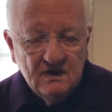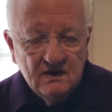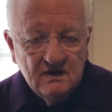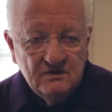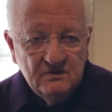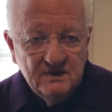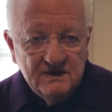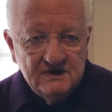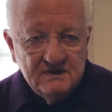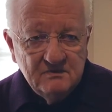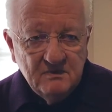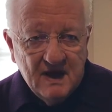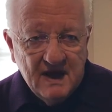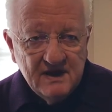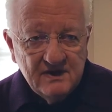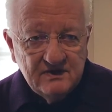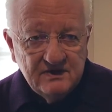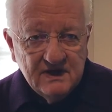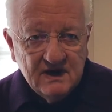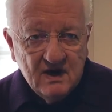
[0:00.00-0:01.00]
written by
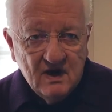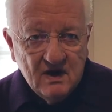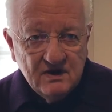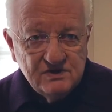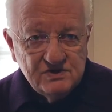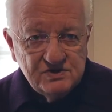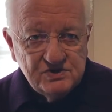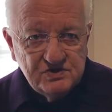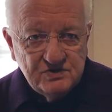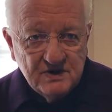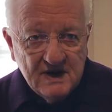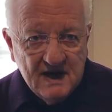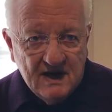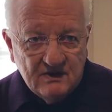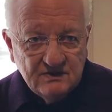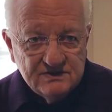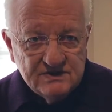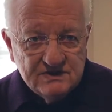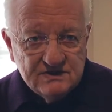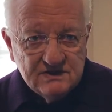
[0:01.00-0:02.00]
Richard
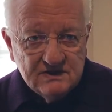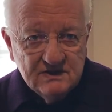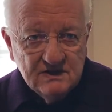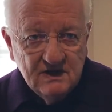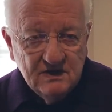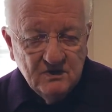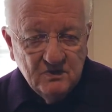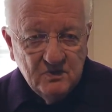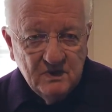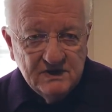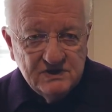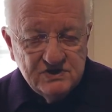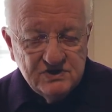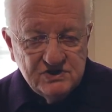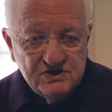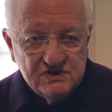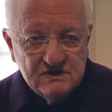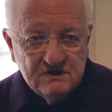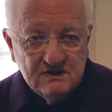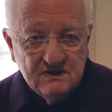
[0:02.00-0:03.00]
Strauss,
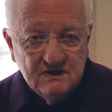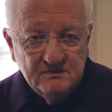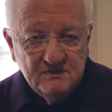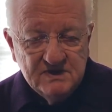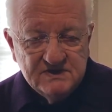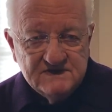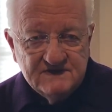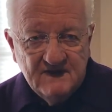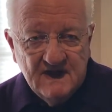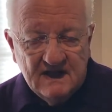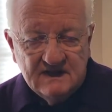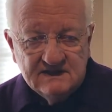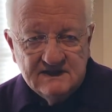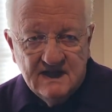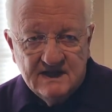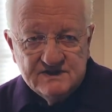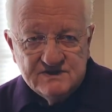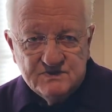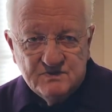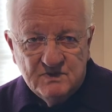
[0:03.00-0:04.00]
which Miss
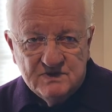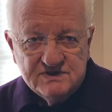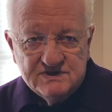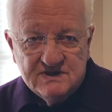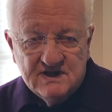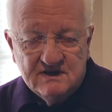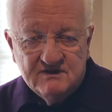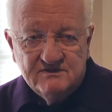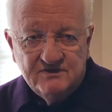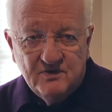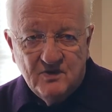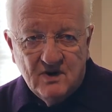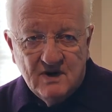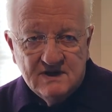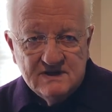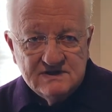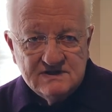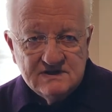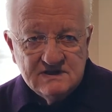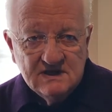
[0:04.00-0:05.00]
Valdez will sing for
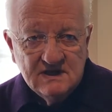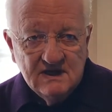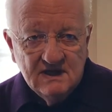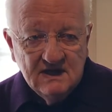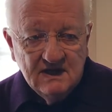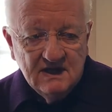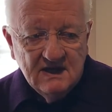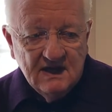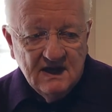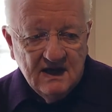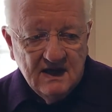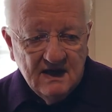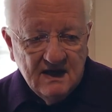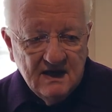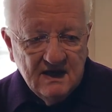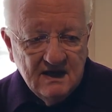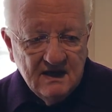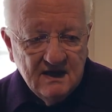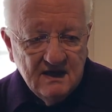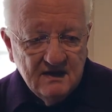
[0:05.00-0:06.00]
us.
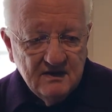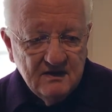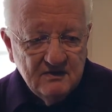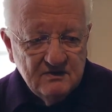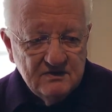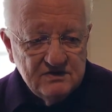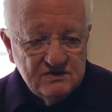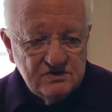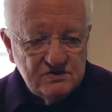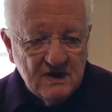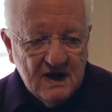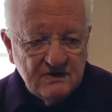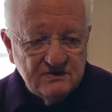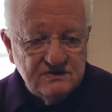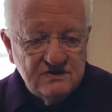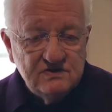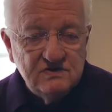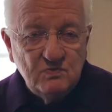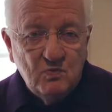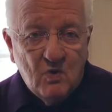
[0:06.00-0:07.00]

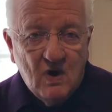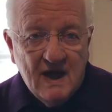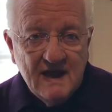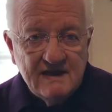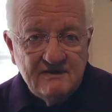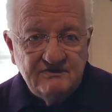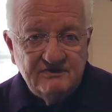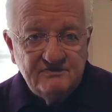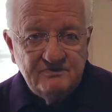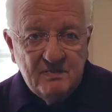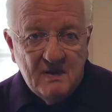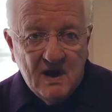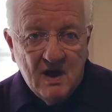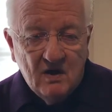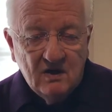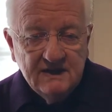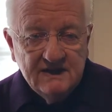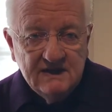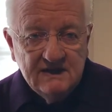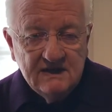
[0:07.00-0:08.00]
Strauss's wife,
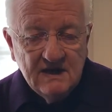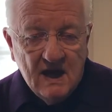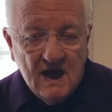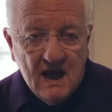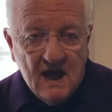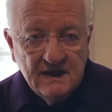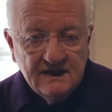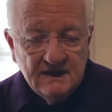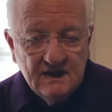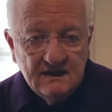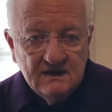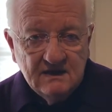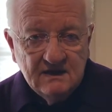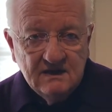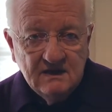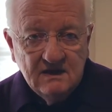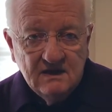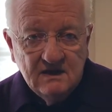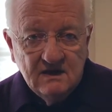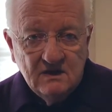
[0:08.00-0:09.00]
Pauline Anna,
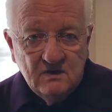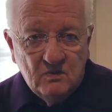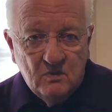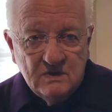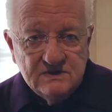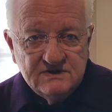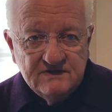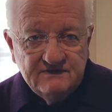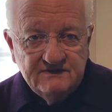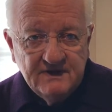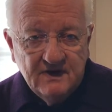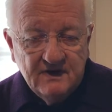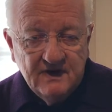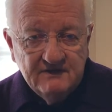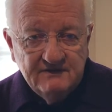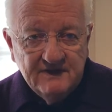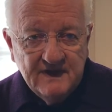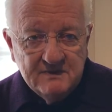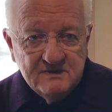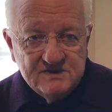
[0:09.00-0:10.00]
was a very
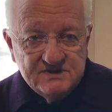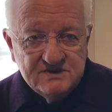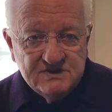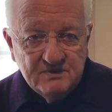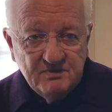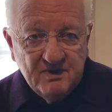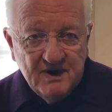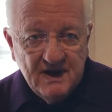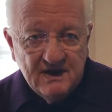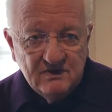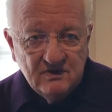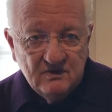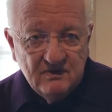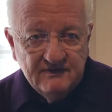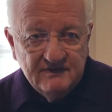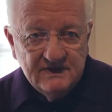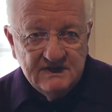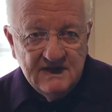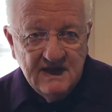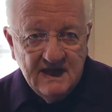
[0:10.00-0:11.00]
famous soprano
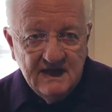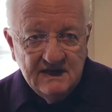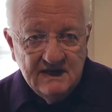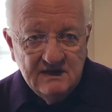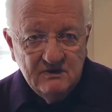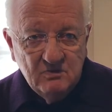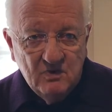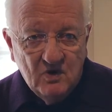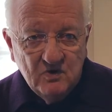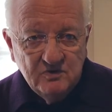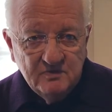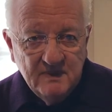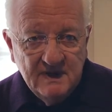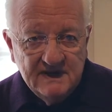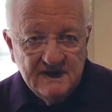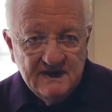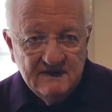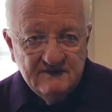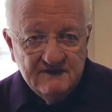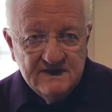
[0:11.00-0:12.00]
of the day, and he wrote
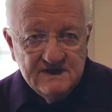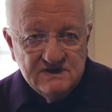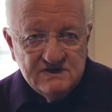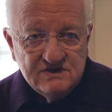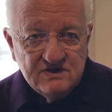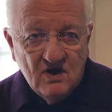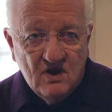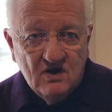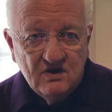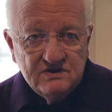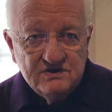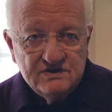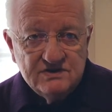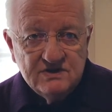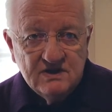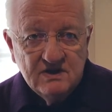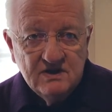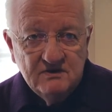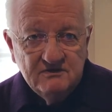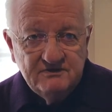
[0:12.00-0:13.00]
many of these songs
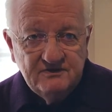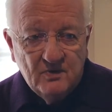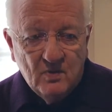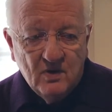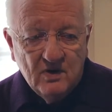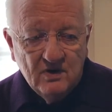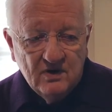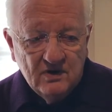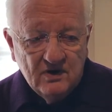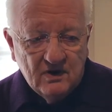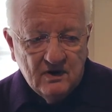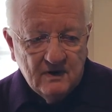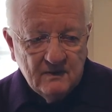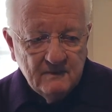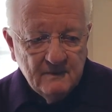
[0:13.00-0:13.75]
for her.